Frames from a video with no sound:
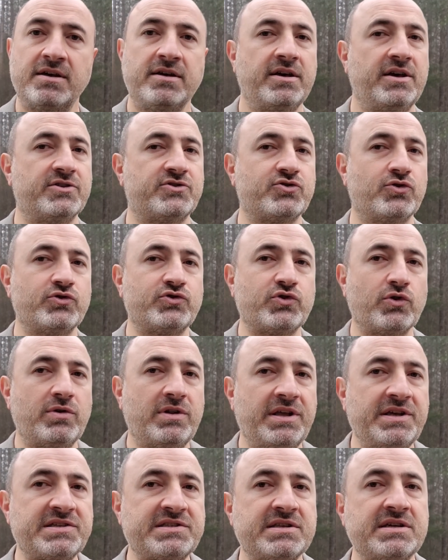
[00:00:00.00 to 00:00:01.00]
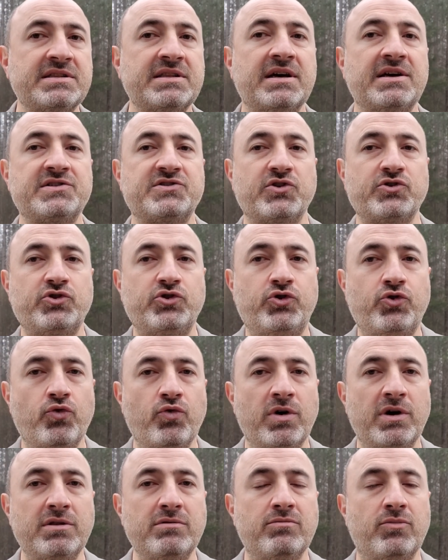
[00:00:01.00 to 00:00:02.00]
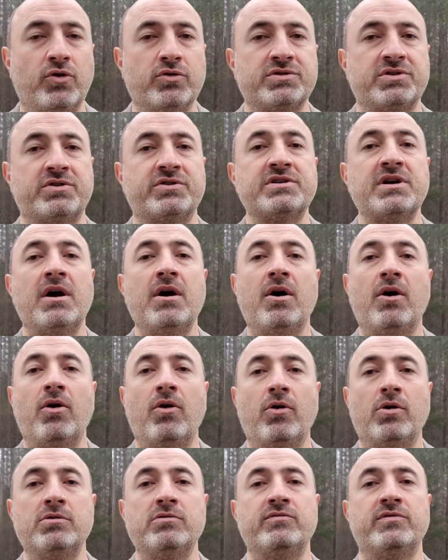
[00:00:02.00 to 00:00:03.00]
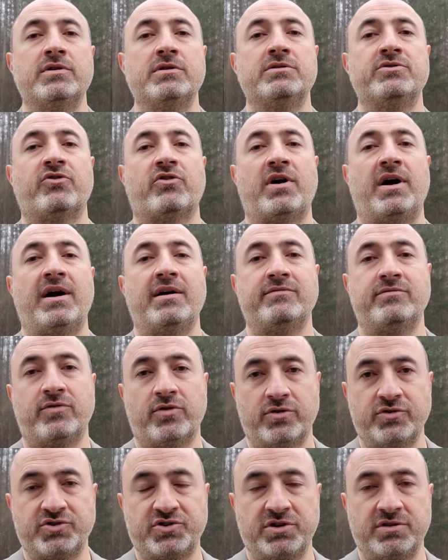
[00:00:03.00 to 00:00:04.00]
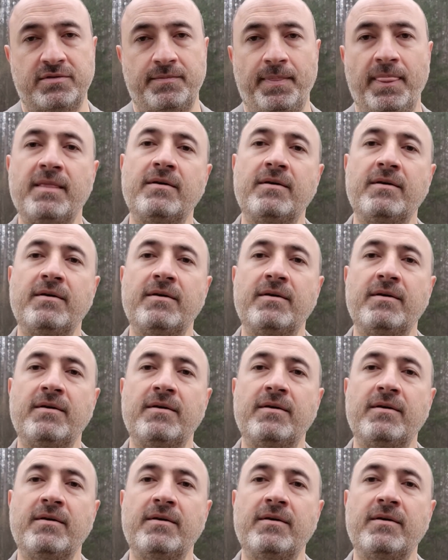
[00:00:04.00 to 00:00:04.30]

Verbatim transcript: It's also listed as a dual motor all-wheel drive version.